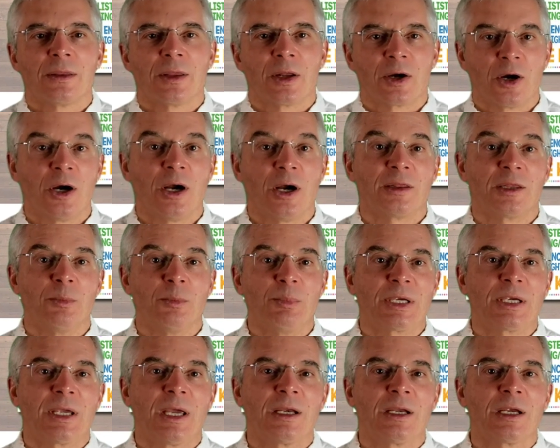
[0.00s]
that are at the
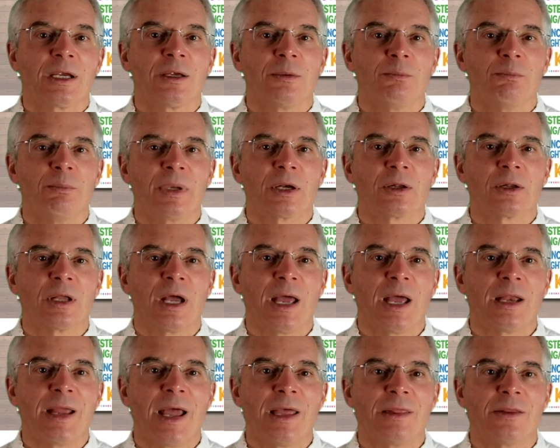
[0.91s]
beginning, middle,
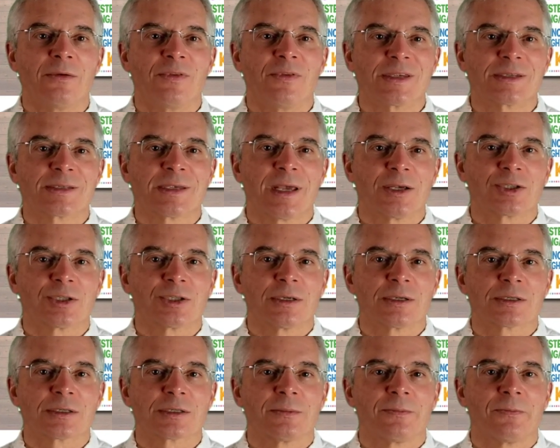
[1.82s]
and end of the
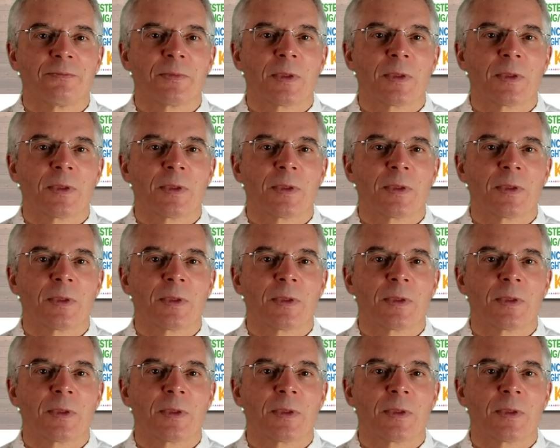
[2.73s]
sessions.